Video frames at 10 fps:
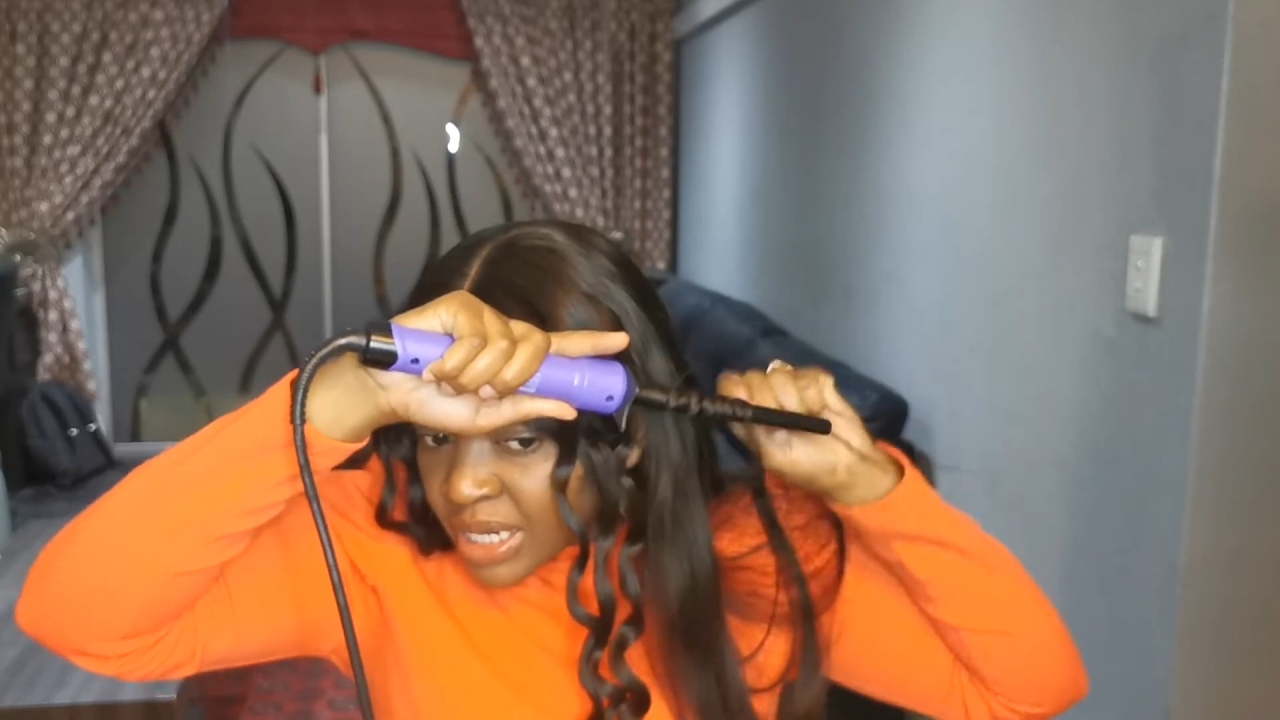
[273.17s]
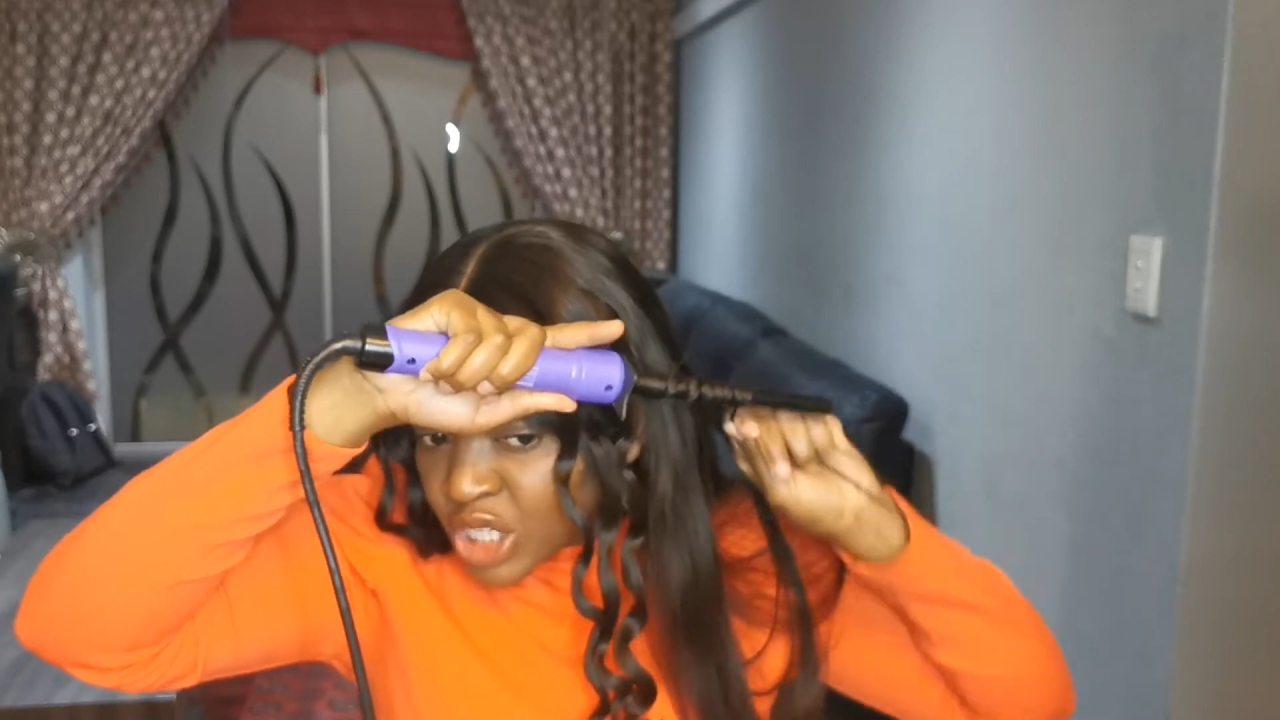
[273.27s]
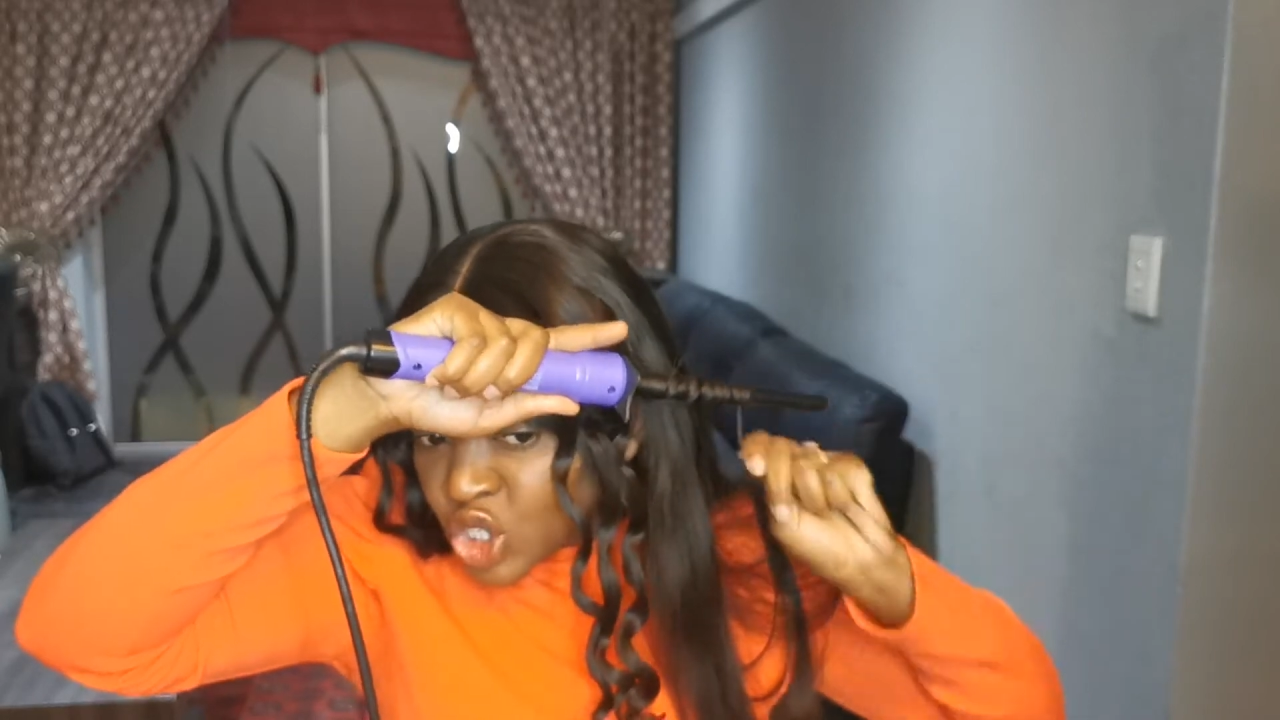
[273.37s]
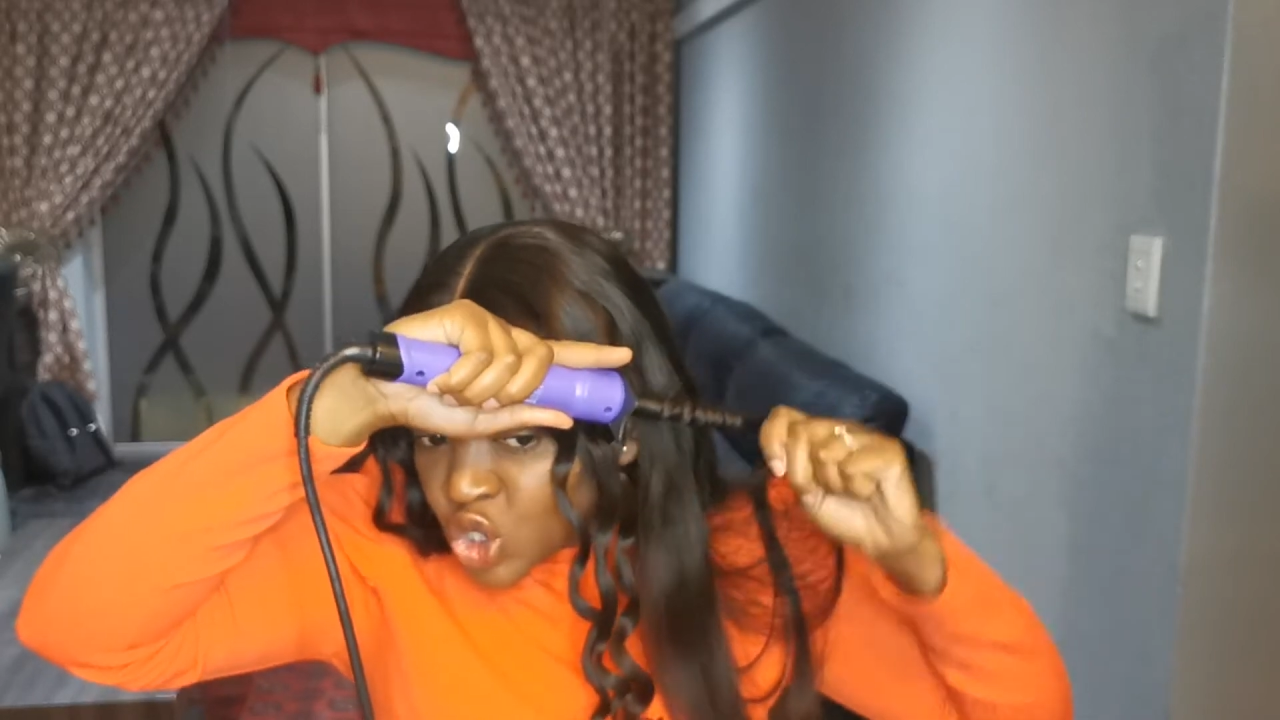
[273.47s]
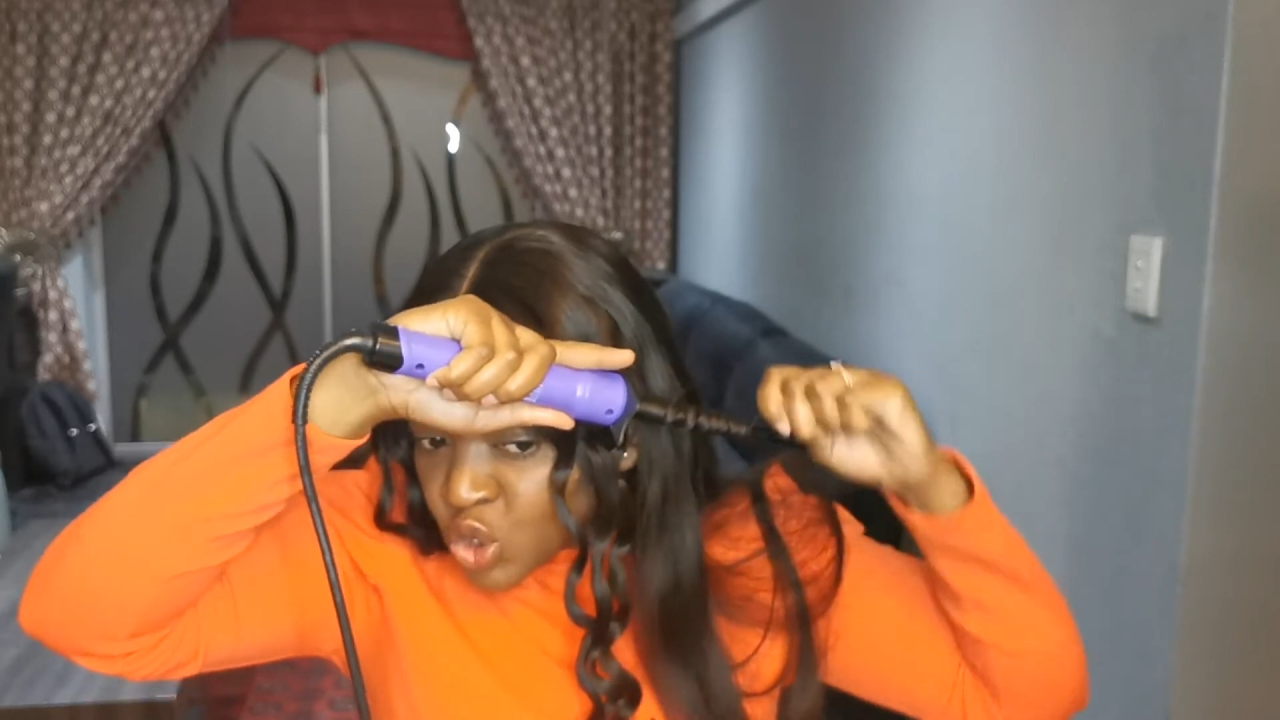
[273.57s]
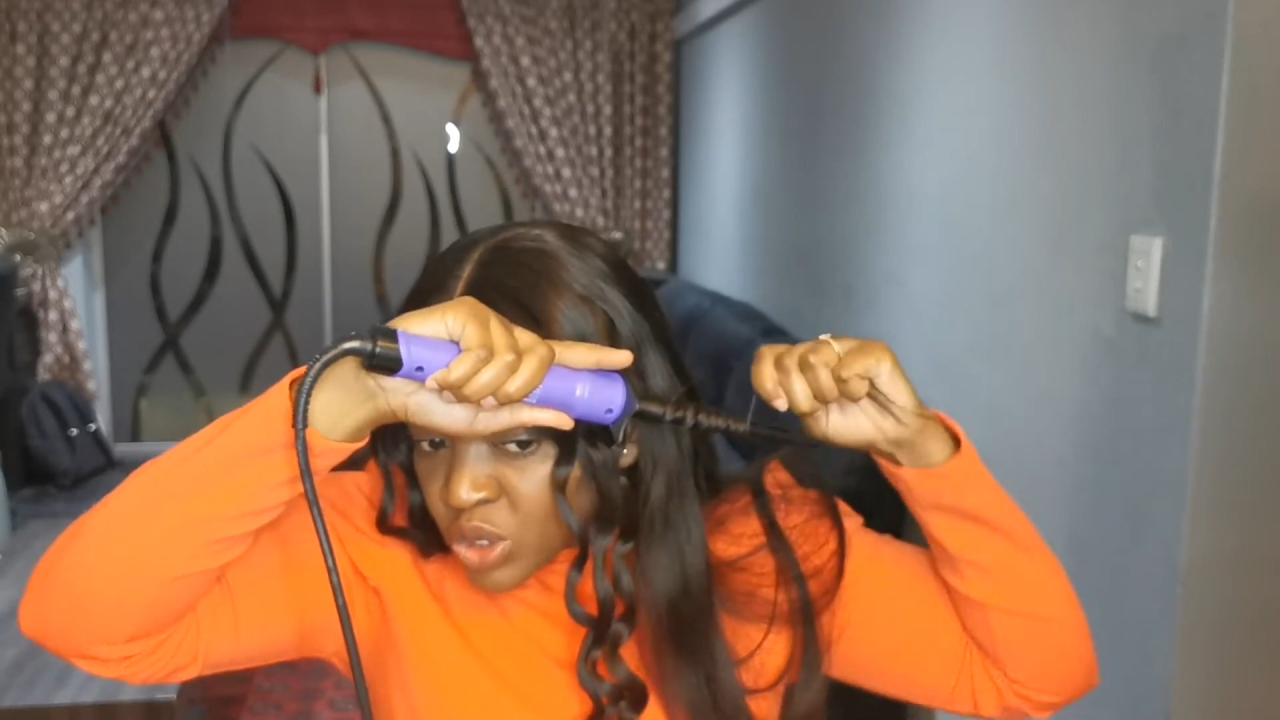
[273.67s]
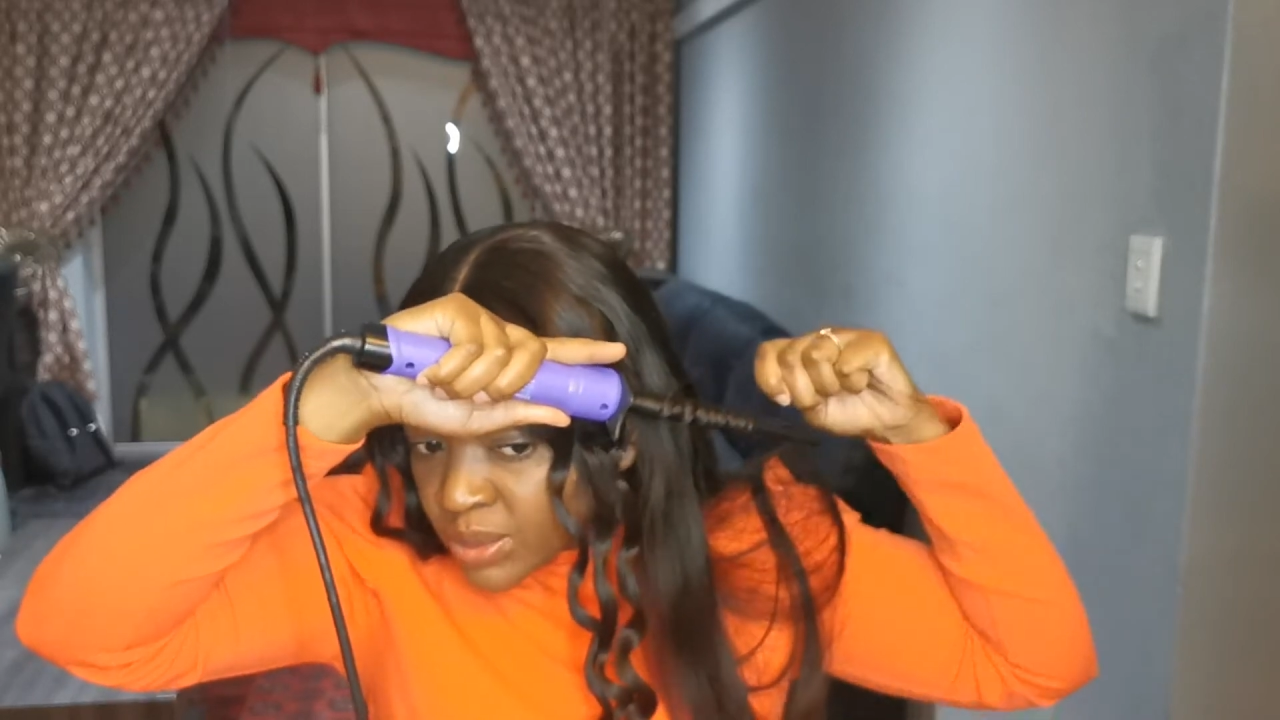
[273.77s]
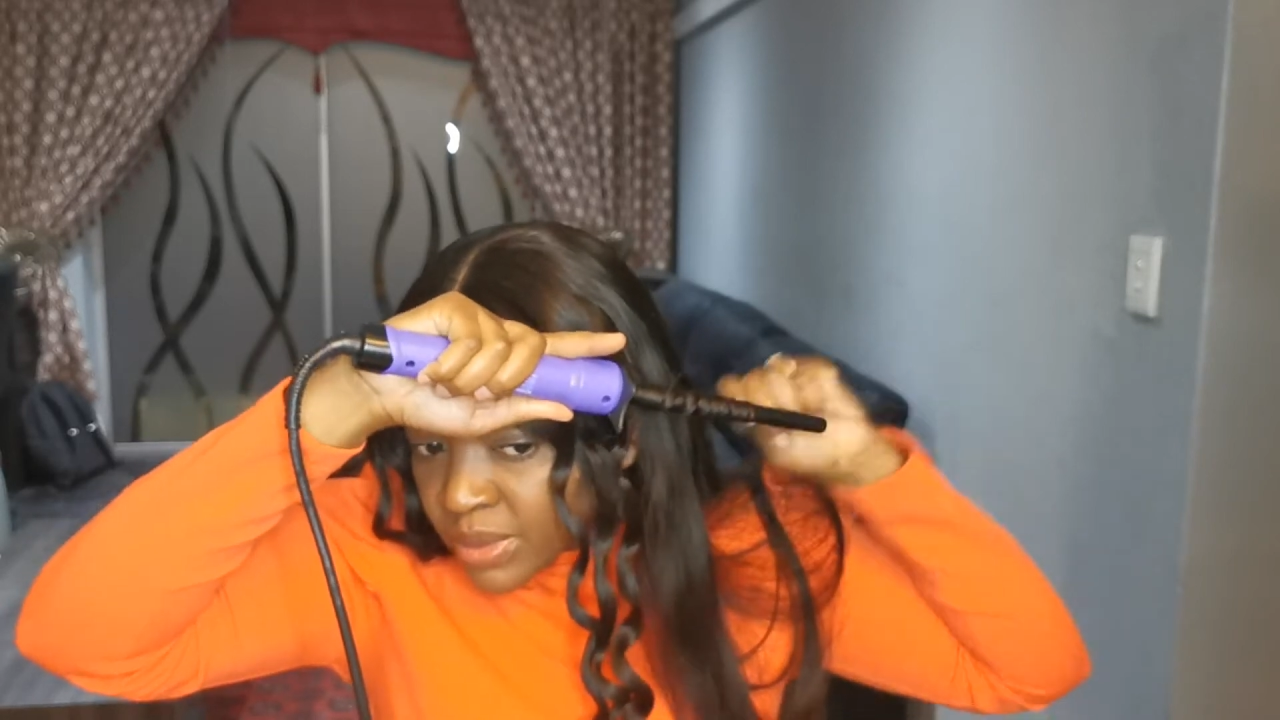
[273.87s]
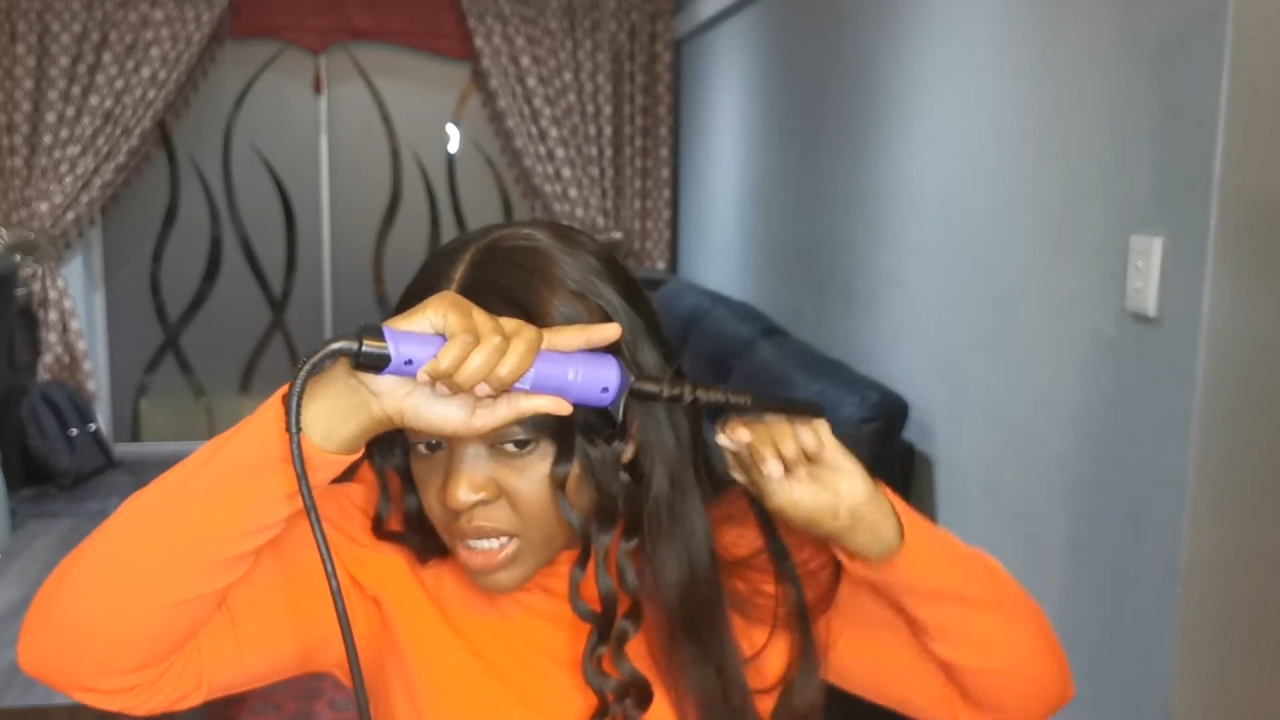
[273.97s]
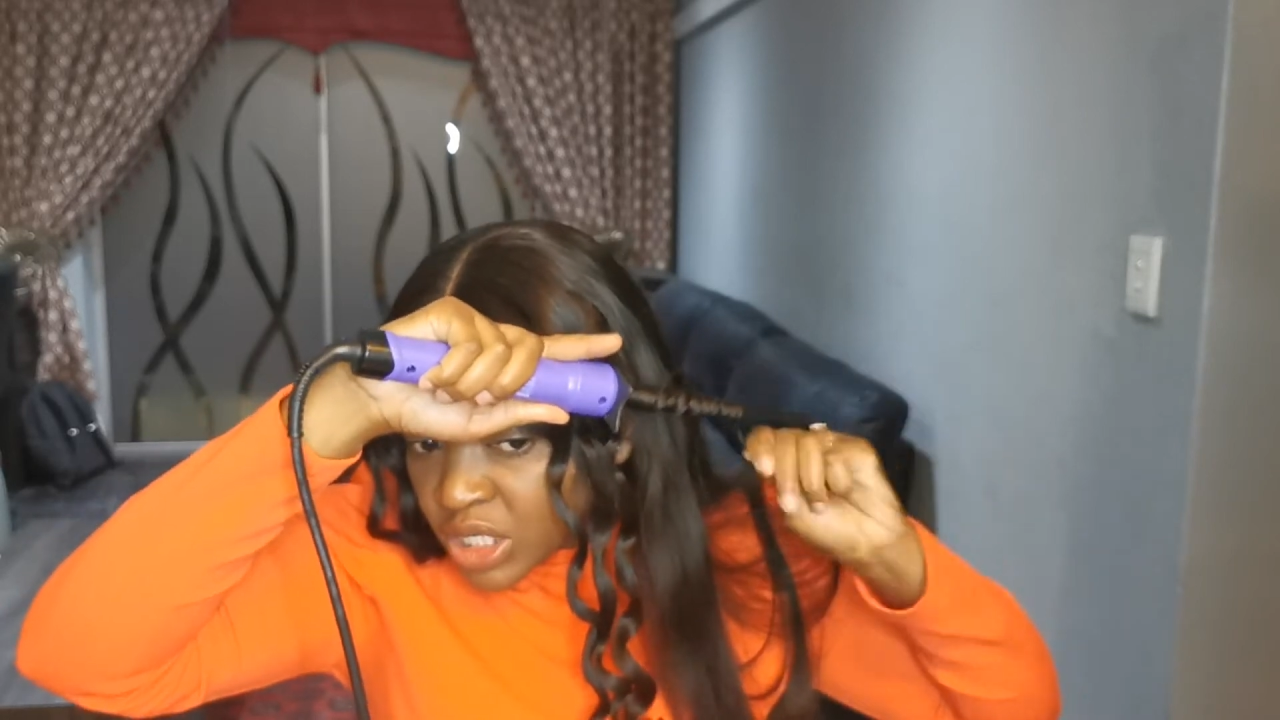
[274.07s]

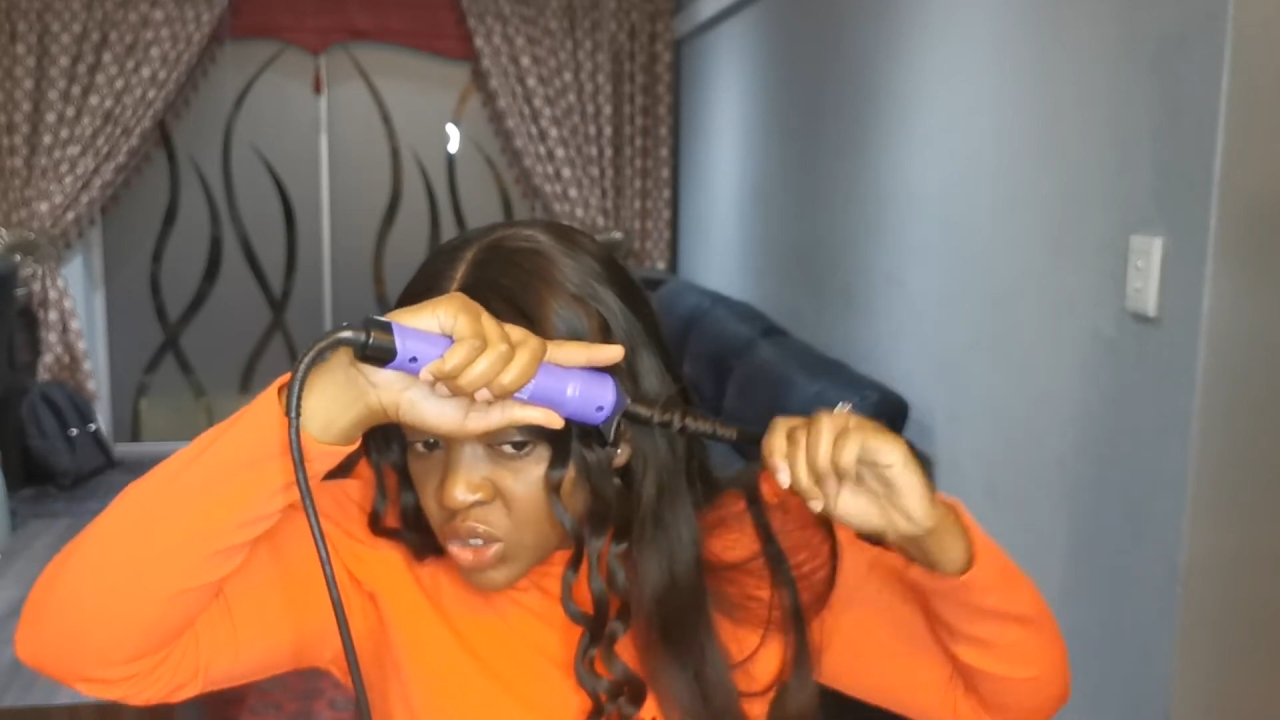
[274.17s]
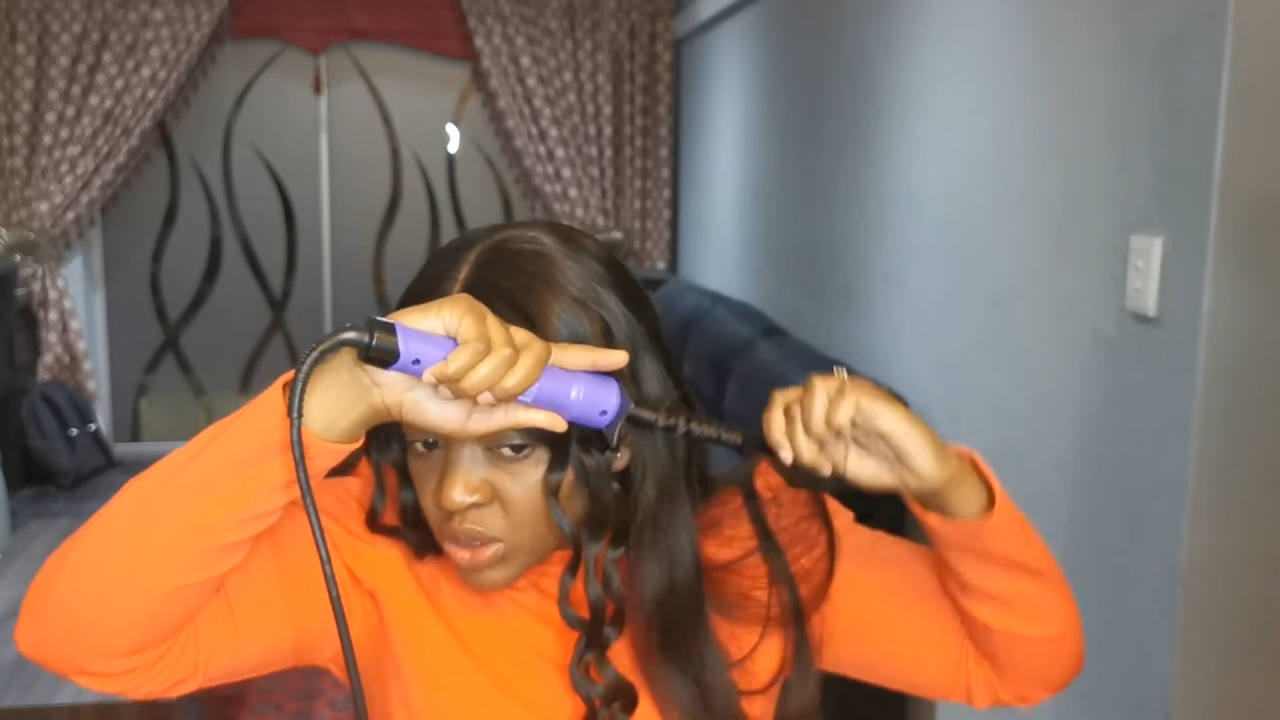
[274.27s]
extremely